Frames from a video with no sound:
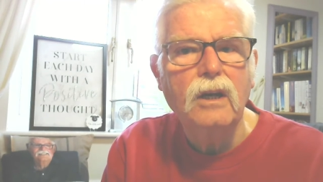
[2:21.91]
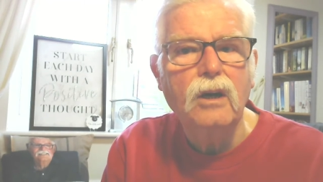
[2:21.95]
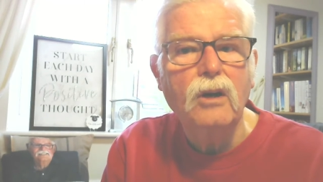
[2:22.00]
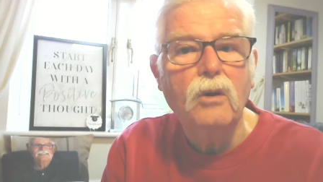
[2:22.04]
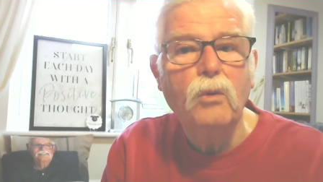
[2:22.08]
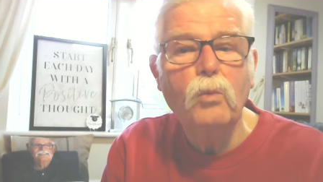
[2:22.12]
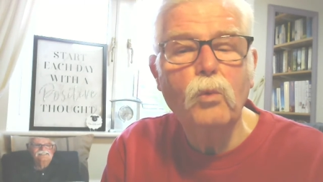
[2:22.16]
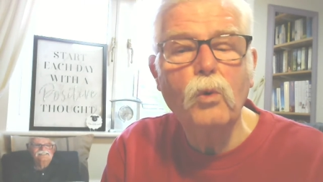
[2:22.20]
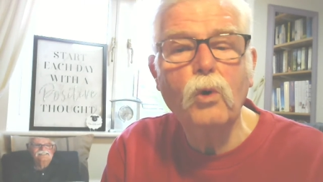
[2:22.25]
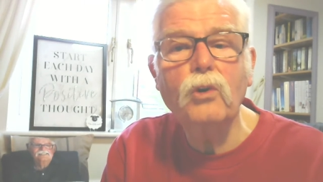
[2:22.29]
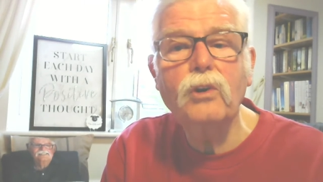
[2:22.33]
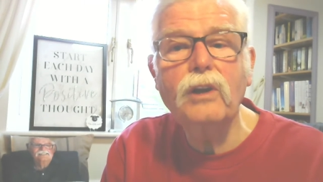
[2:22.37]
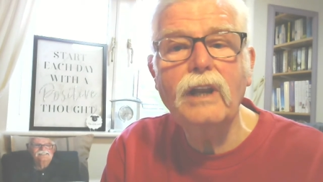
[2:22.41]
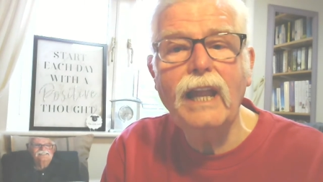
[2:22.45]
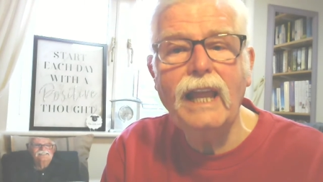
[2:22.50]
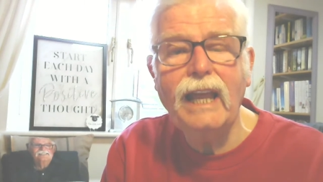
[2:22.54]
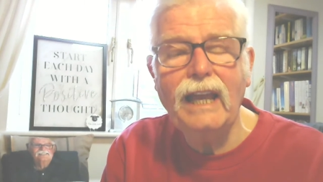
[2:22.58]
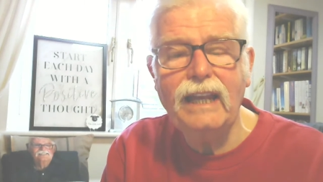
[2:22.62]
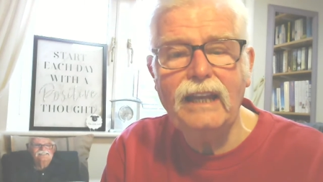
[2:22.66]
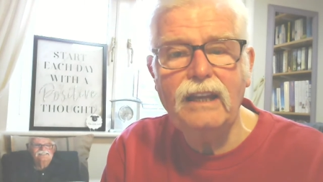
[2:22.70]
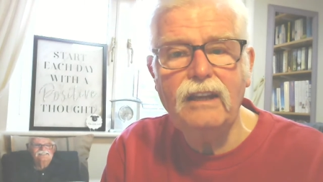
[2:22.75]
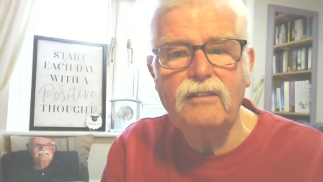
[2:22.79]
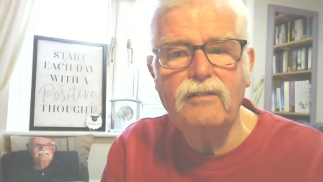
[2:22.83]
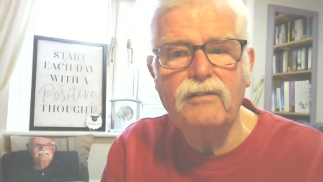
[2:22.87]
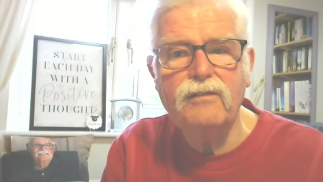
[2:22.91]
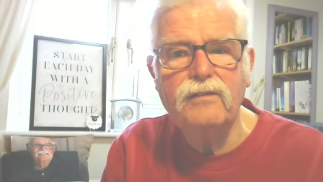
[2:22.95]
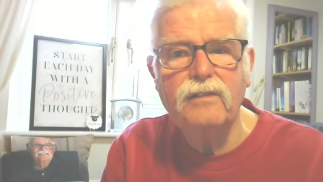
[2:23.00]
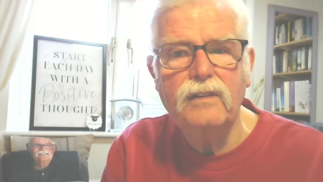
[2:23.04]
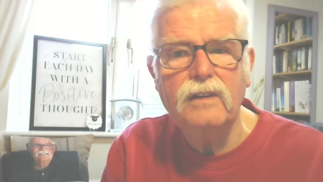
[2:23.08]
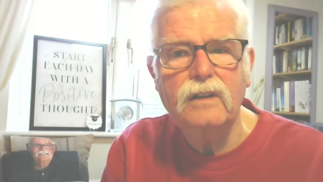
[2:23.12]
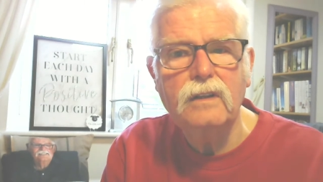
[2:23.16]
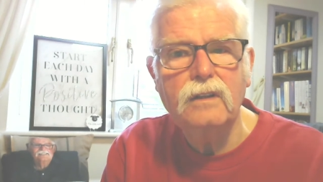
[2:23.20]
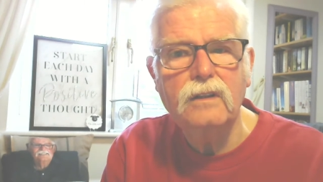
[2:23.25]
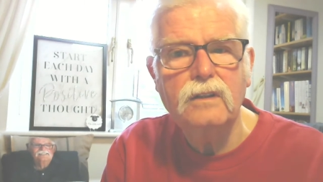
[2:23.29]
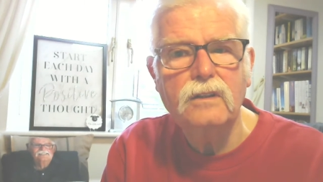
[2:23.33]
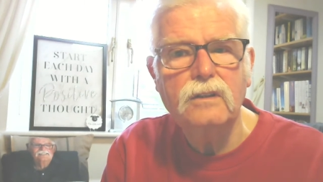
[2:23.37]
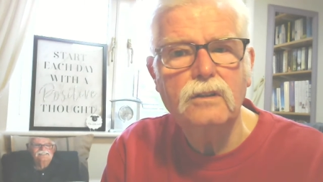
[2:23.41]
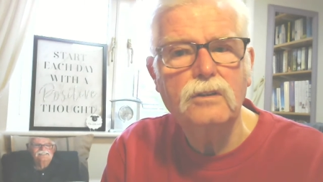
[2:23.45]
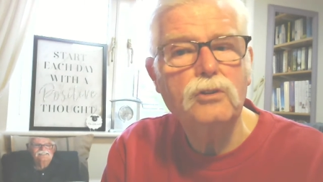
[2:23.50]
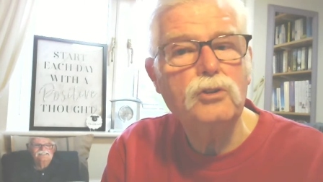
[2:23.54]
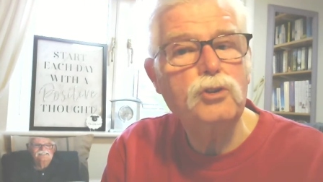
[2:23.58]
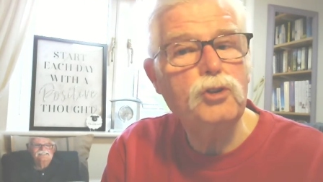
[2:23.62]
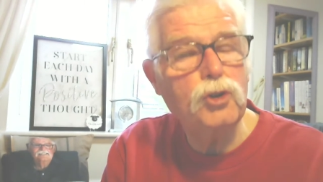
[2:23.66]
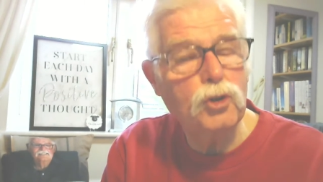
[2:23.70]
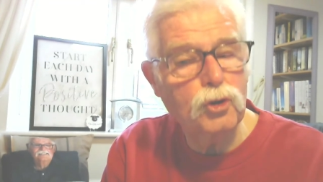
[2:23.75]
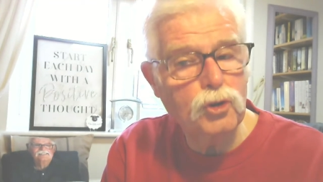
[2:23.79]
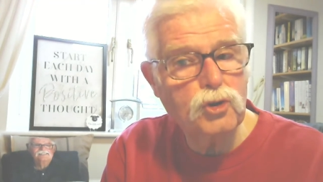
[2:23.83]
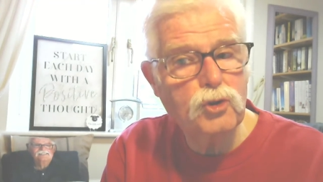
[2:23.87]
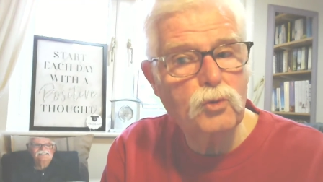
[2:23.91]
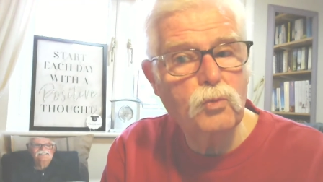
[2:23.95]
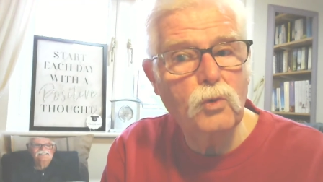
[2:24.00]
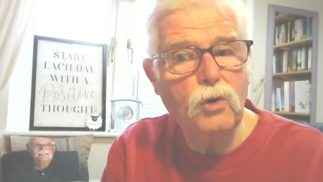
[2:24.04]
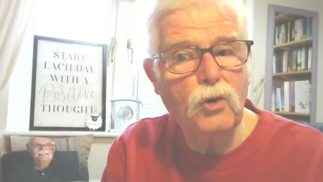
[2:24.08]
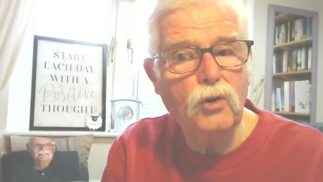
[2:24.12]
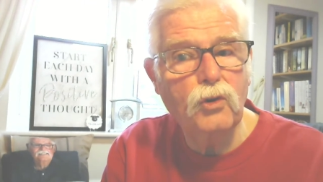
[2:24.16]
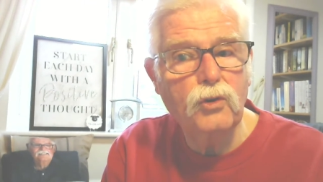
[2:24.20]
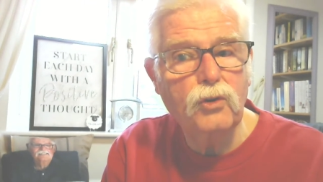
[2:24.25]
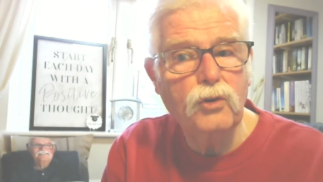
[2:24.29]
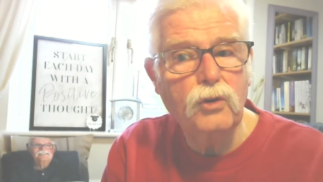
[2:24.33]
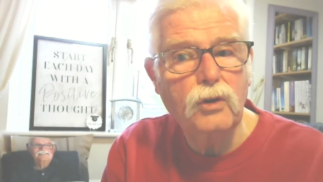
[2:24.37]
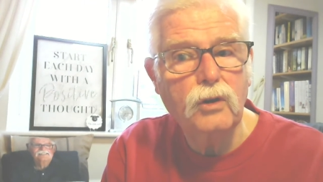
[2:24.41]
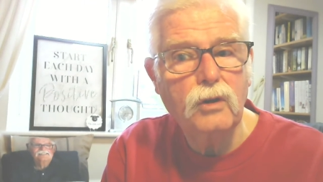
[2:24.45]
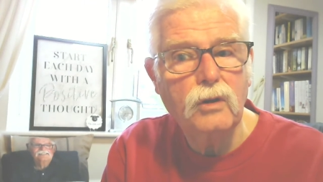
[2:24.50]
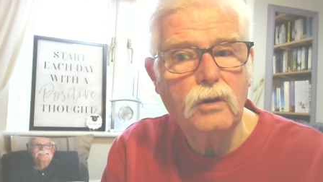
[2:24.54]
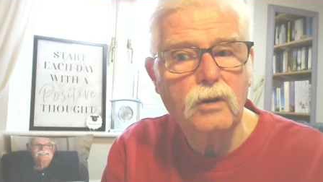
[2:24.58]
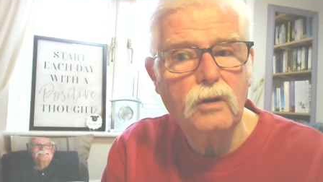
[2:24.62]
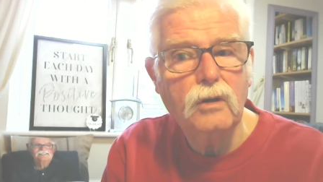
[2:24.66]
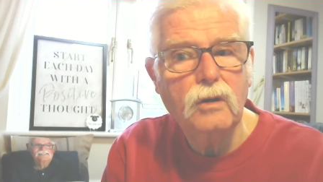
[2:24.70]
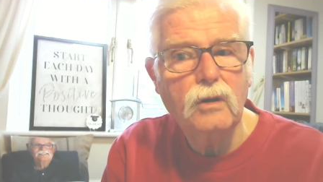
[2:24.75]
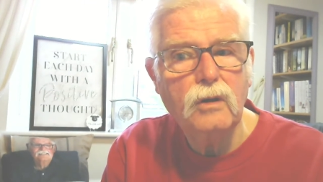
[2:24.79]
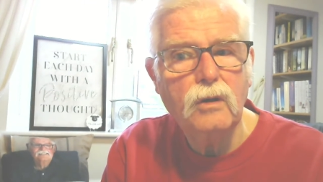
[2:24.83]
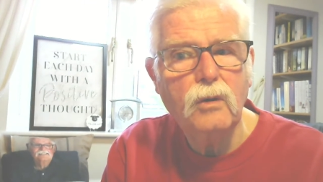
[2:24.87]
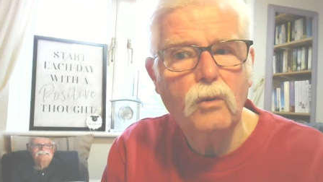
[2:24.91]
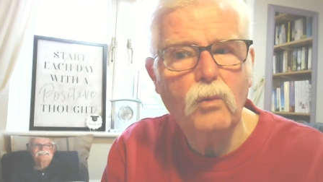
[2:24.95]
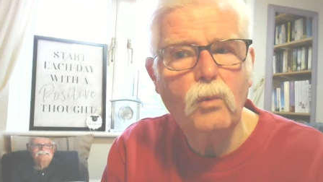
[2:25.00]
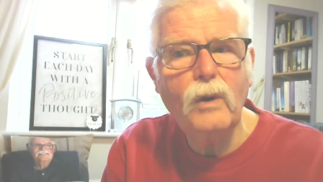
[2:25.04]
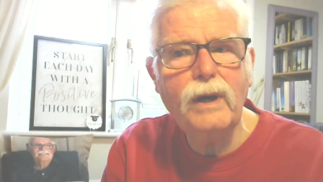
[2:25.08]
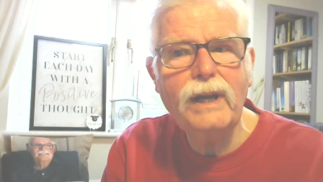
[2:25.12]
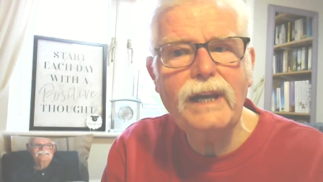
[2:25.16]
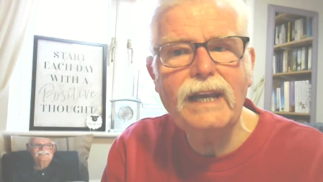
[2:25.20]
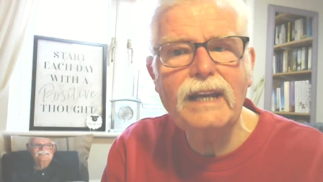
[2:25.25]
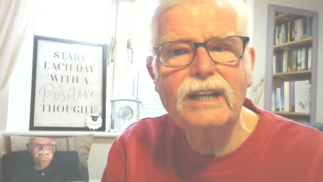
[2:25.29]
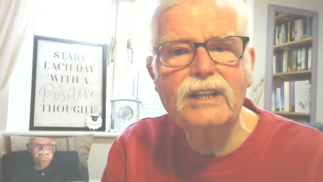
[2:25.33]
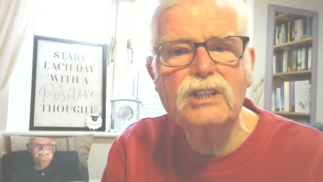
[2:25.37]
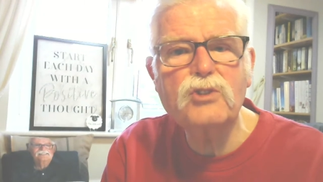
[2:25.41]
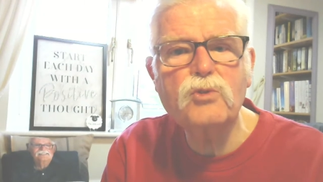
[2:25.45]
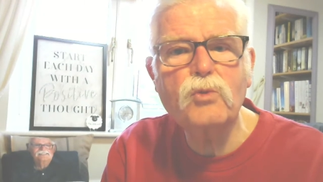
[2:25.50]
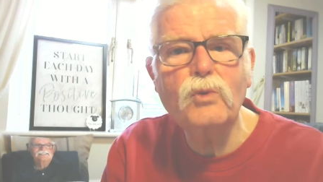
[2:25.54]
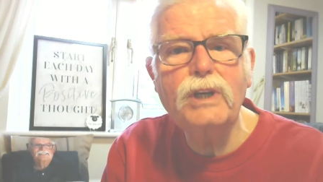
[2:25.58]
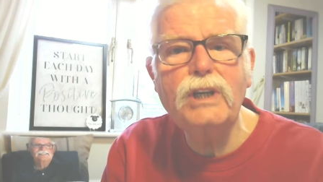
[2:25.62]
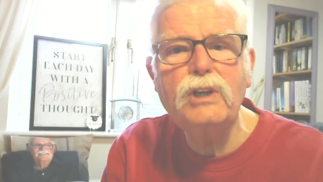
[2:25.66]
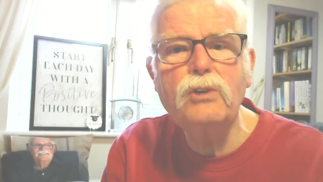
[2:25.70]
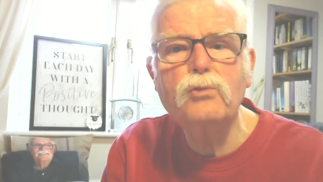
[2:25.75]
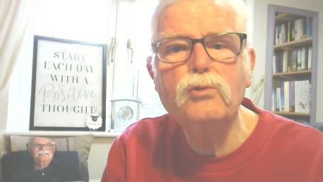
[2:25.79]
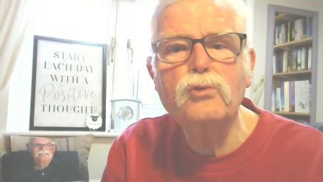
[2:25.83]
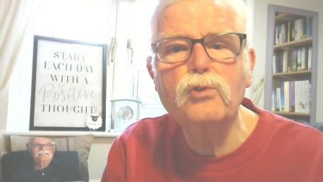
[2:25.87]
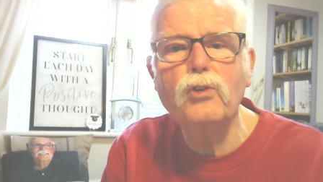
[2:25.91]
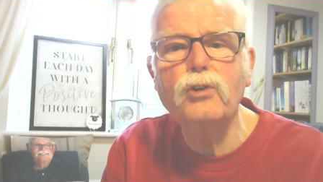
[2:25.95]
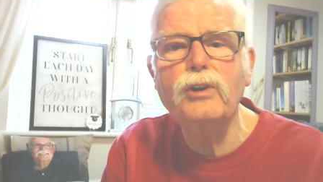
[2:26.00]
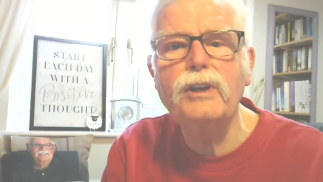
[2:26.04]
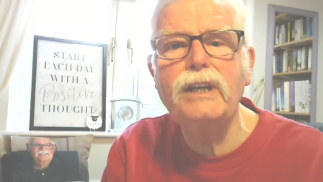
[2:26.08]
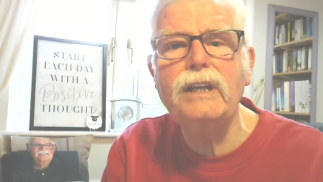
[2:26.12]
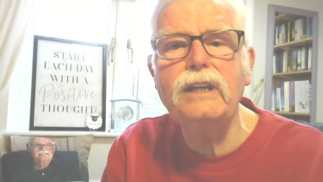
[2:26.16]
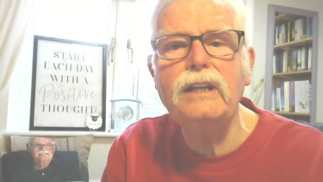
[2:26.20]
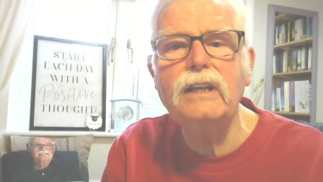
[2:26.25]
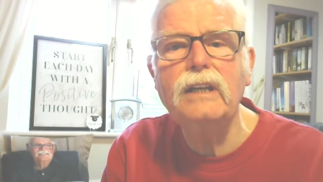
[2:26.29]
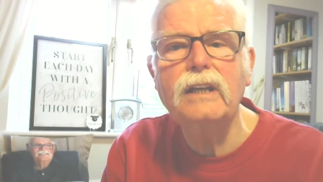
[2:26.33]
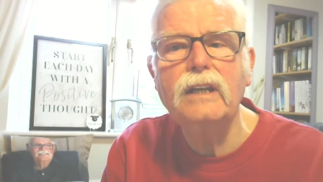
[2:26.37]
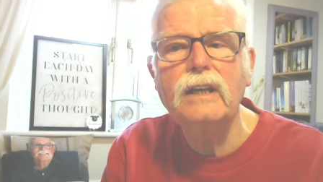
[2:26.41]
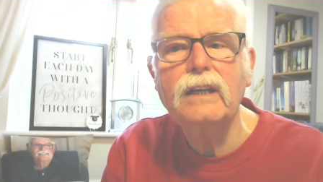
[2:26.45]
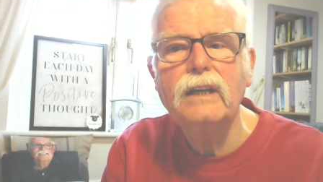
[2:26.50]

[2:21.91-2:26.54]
one life just one why aren't we running